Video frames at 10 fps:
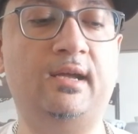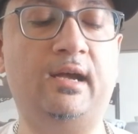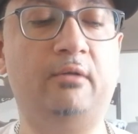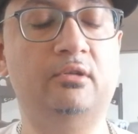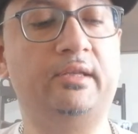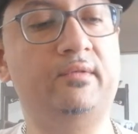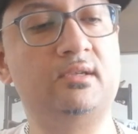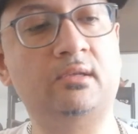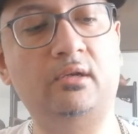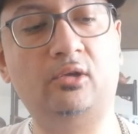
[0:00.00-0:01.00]
I will give this
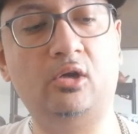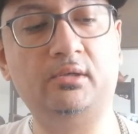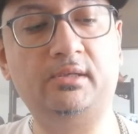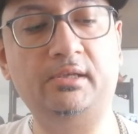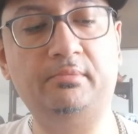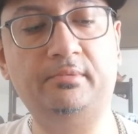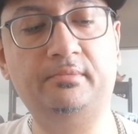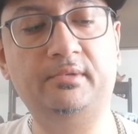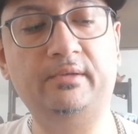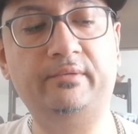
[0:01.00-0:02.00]
another long steep
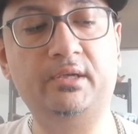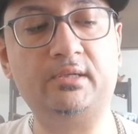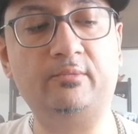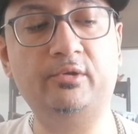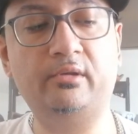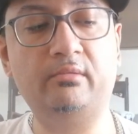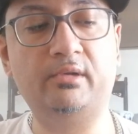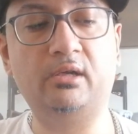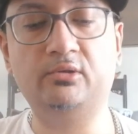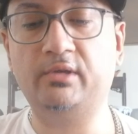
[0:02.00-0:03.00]
to finish up with,
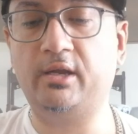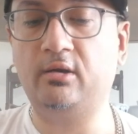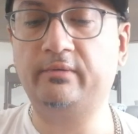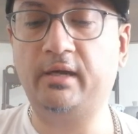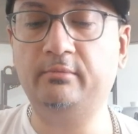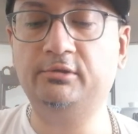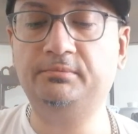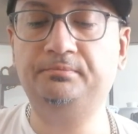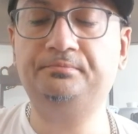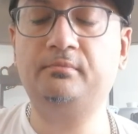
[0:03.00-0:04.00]
but I'll do that off camera.
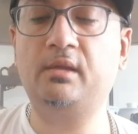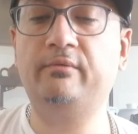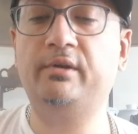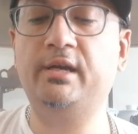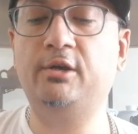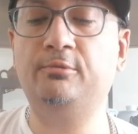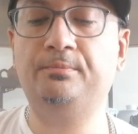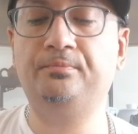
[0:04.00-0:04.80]
For now,